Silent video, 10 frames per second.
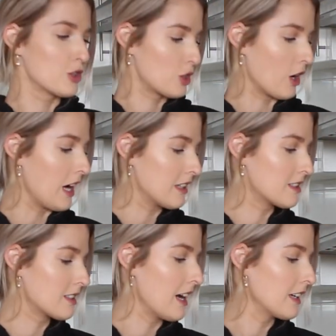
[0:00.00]
So I
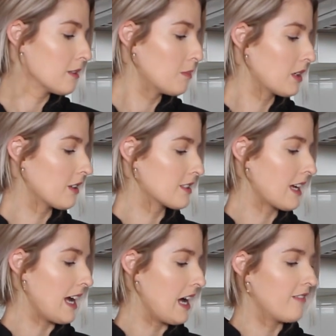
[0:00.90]
decided because
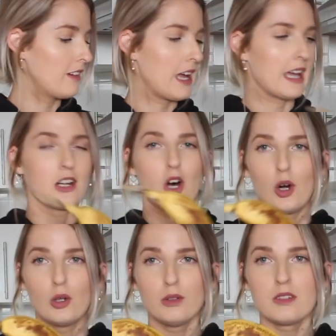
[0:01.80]
I have an
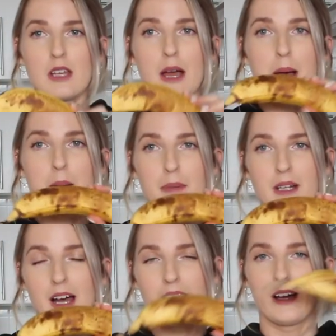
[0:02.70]
old
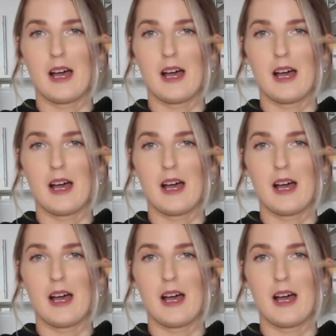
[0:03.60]
banana.